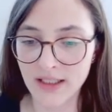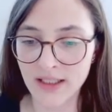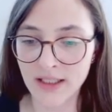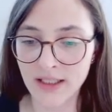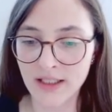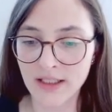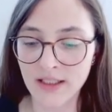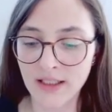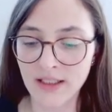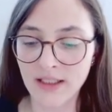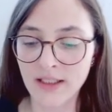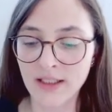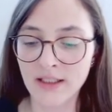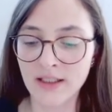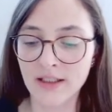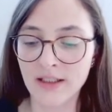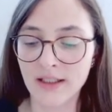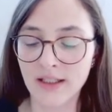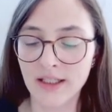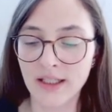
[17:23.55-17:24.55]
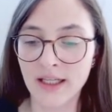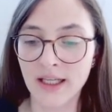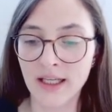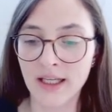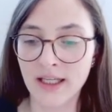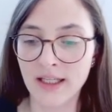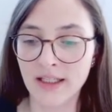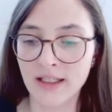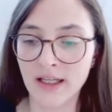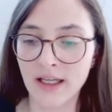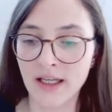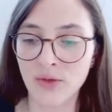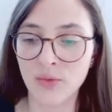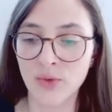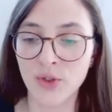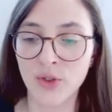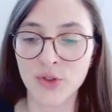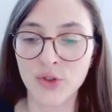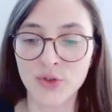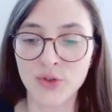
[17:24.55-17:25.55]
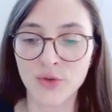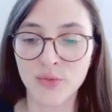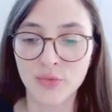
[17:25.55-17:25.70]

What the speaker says: and here again I will also